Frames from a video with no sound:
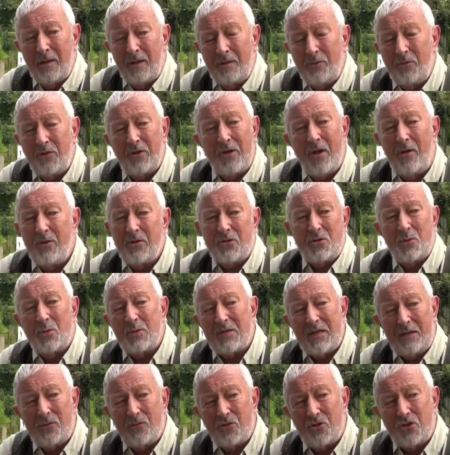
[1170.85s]
I mean, you go into a
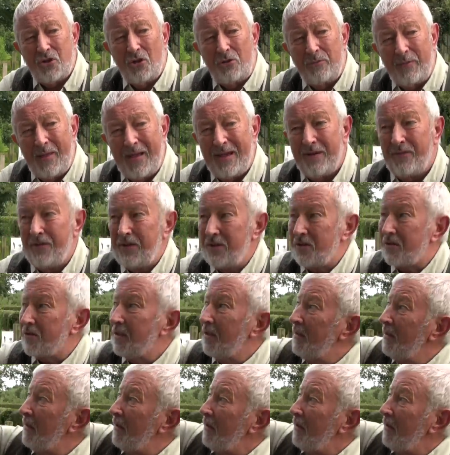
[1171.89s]
tanker shop now and it's,